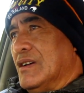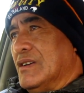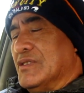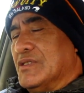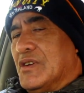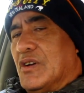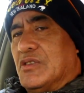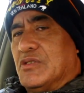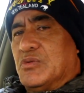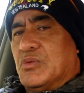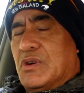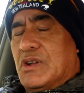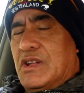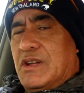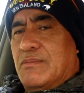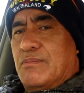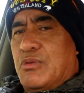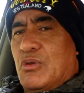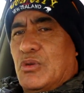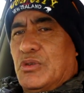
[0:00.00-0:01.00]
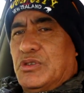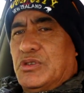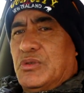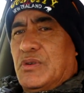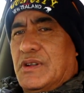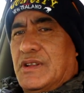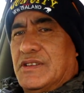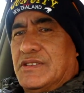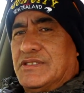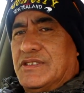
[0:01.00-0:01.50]
So it's really important
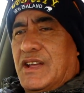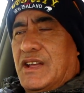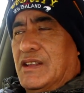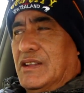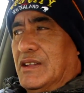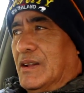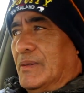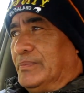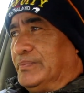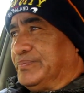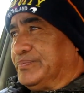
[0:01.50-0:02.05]
you understand it.